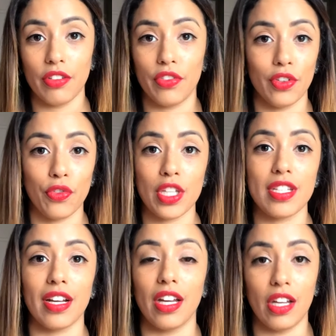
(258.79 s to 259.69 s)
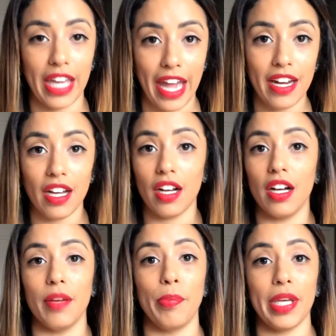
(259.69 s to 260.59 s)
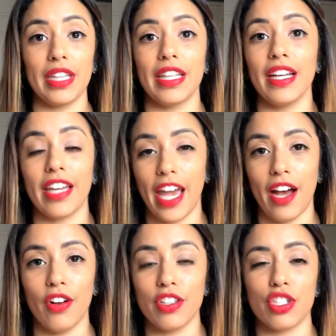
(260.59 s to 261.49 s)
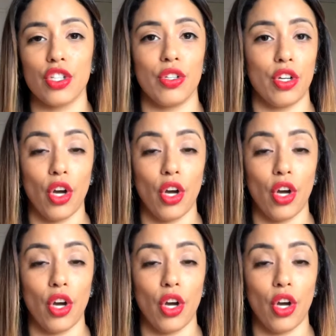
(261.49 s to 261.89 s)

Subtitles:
Feel free to get a bit.ly account to